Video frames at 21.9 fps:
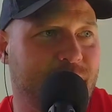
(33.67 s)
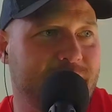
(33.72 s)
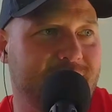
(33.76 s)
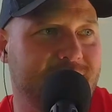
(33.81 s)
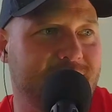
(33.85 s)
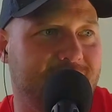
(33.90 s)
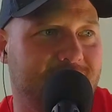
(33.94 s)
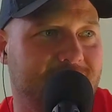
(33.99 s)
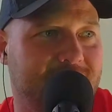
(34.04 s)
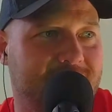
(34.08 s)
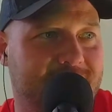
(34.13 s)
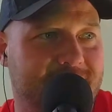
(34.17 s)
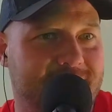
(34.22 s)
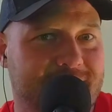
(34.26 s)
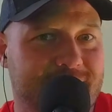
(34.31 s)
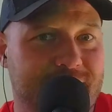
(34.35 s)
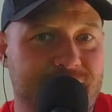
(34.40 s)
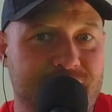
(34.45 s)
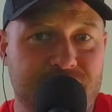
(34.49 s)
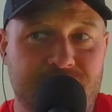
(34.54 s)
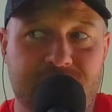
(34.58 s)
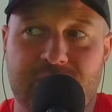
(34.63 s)
We are in
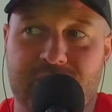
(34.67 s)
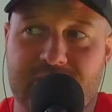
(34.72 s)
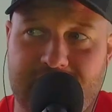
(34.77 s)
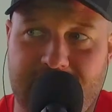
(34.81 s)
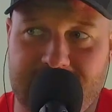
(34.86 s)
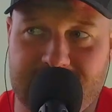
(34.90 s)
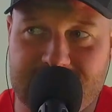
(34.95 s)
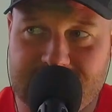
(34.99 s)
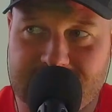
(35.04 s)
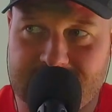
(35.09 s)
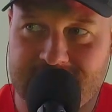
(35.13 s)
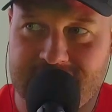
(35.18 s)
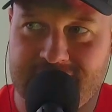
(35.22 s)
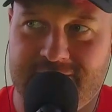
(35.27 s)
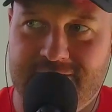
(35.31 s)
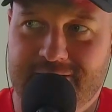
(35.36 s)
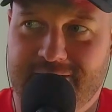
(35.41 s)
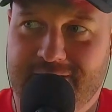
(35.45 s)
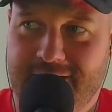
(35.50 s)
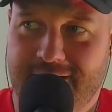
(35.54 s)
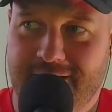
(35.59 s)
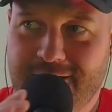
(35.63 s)
a new location.
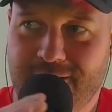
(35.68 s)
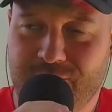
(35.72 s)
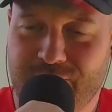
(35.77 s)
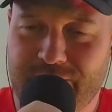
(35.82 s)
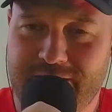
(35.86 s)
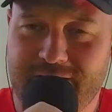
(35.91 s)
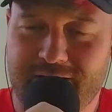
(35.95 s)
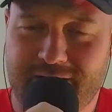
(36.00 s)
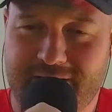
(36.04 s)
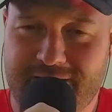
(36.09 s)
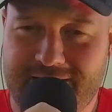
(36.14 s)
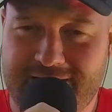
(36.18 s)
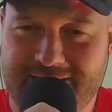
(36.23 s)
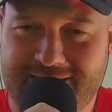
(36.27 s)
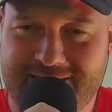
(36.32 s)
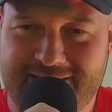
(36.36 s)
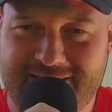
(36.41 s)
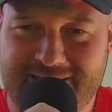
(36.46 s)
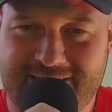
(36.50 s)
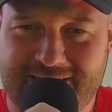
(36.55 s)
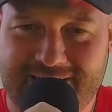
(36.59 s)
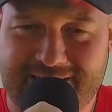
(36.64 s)
Uh, we are
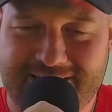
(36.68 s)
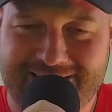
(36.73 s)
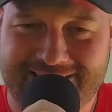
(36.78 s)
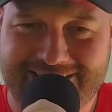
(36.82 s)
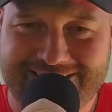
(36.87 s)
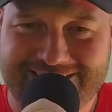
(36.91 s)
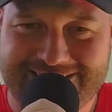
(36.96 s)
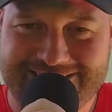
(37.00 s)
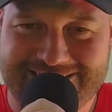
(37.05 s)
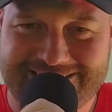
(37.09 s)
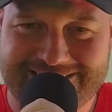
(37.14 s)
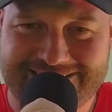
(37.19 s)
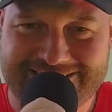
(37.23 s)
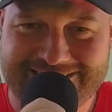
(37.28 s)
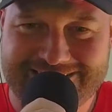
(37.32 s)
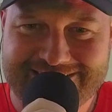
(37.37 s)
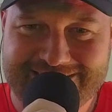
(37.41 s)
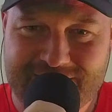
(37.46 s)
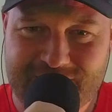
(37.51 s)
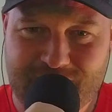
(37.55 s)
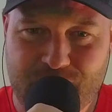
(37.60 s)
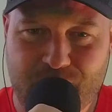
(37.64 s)
in the uh,
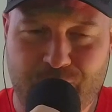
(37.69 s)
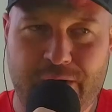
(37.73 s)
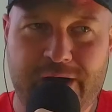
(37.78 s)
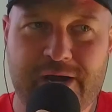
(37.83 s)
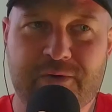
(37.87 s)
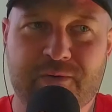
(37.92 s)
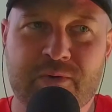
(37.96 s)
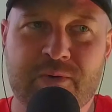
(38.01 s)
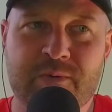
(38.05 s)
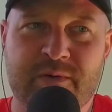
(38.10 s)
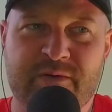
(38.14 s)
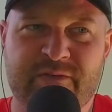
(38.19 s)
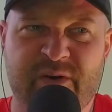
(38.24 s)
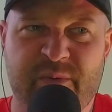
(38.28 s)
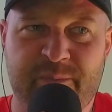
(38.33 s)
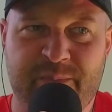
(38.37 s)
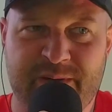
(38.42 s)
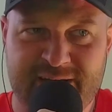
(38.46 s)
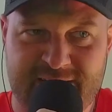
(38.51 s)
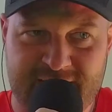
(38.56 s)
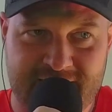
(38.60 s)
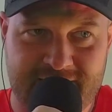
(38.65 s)
break room of a
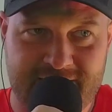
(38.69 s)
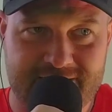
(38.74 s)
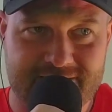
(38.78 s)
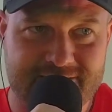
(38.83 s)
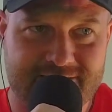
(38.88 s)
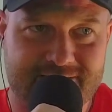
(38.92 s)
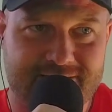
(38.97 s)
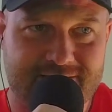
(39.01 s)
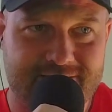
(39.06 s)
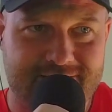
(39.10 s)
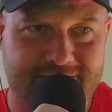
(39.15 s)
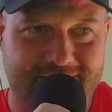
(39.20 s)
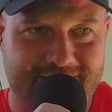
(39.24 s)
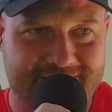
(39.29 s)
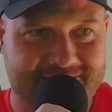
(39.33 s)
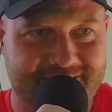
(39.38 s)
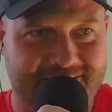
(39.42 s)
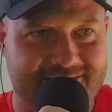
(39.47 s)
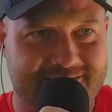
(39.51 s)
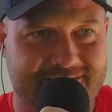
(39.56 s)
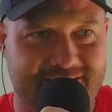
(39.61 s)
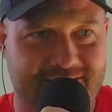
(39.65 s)
Bennigan's. How's
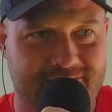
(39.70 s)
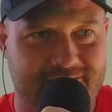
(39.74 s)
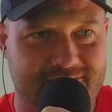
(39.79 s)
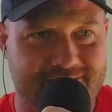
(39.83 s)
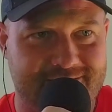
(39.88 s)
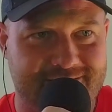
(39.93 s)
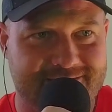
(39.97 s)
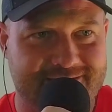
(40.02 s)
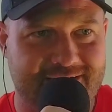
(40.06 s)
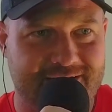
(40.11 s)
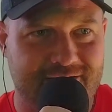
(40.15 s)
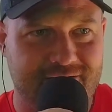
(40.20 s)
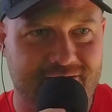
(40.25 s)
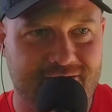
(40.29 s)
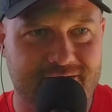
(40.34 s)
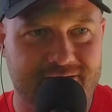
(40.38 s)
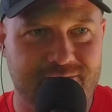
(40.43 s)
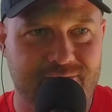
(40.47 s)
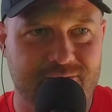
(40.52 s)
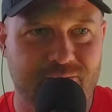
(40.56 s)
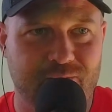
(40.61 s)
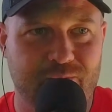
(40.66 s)
that sound? Is that
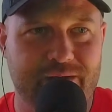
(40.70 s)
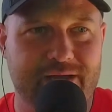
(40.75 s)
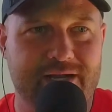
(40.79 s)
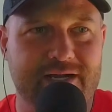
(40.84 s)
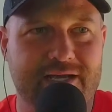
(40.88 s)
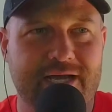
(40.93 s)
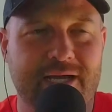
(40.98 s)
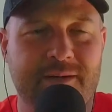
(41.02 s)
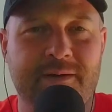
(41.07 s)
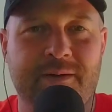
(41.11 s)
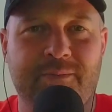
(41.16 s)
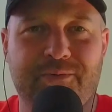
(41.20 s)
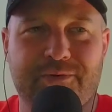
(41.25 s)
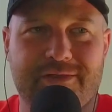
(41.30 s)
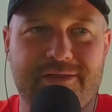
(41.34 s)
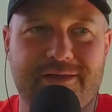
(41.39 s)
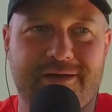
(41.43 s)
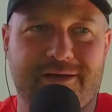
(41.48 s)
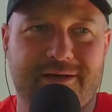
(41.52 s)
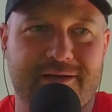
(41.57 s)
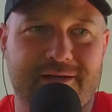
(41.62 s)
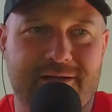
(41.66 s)
good? Great. We got to come up
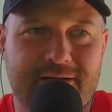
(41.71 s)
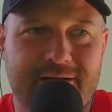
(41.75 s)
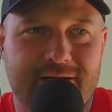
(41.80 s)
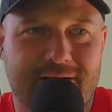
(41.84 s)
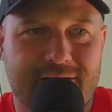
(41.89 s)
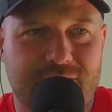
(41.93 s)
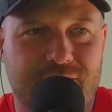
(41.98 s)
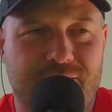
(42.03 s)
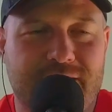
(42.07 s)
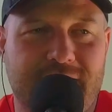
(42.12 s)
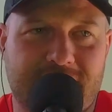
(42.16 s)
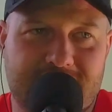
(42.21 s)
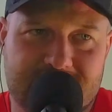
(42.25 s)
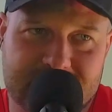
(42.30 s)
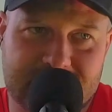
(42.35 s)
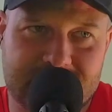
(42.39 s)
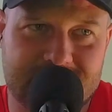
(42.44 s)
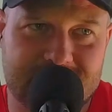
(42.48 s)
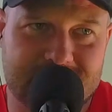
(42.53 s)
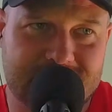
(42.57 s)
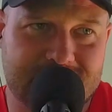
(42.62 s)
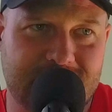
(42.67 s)
with a
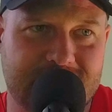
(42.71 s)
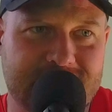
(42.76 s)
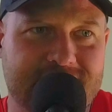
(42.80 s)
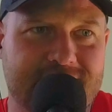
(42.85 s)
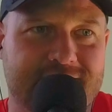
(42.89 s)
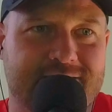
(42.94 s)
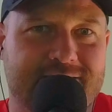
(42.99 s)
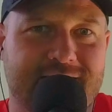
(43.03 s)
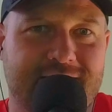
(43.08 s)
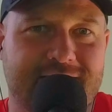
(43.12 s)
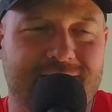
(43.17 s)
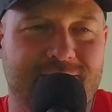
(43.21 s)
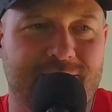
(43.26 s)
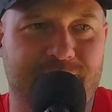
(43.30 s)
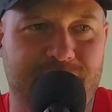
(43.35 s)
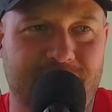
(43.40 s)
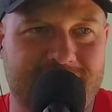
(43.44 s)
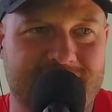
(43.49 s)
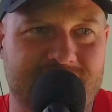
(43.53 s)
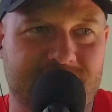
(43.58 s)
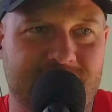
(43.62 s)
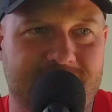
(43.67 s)
location. Jason said the
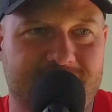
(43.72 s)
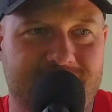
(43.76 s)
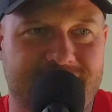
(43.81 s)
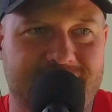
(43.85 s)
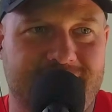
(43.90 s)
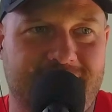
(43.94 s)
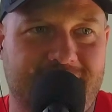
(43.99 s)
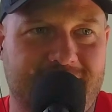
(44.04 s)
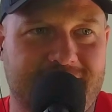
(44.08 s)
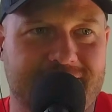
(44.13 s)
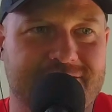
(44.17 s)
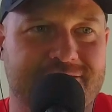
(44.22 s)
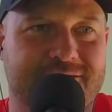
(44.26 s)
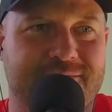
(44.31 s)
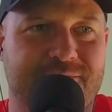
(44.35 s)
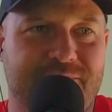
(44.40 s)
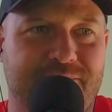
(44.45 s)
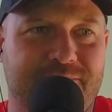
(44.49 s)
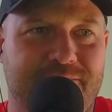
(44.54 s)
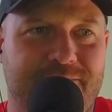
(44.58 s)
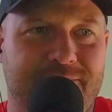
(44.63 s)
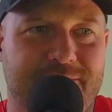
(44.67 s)
basement of an
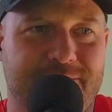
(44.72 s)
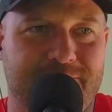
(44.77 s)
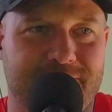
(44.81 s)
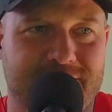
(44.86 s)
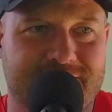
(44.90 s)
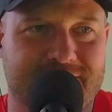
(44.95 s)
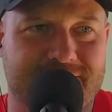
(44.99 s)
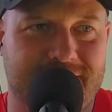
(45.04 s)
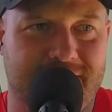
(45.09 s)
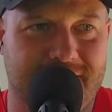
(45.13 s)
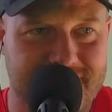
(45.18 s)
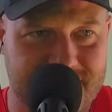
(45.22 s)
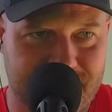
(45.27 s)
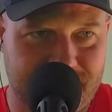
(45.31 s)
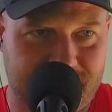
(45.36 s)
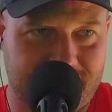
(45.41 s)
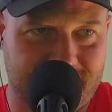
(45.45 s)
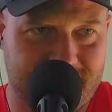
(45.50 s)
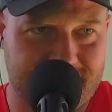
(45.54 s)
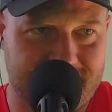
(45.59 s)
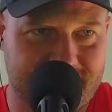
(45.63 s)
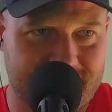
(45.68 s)
Asian massage
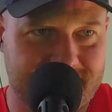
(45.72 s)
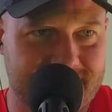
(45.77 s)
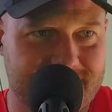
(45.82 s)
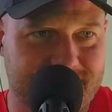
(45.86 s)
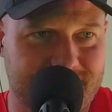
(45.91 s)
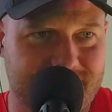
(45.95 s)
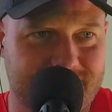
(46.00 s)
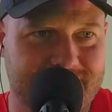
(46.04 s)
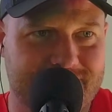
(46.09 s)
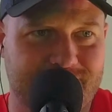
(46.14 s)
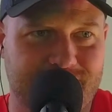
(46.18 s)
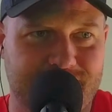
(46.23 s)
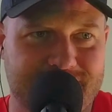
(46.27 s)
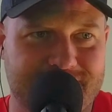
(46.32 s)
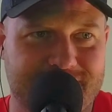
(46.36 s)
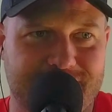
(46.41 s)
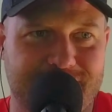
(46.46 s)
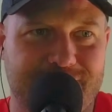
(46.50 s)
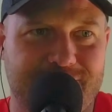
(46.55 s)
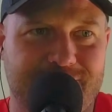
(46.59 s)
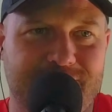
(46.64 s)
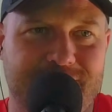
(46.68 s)
parlor was was
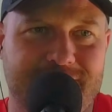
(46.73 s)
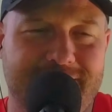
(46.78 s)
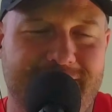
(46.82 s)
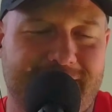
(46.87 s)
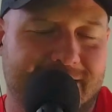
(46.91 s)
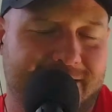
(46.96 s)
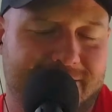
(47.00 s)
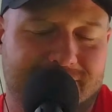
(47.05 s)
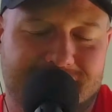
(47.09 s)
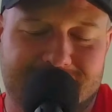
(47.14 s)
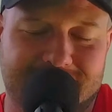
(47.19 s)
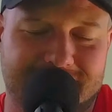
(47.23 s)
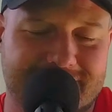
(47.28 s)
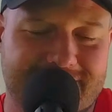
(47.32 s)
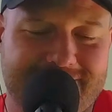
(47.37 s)
a good one. I don't know.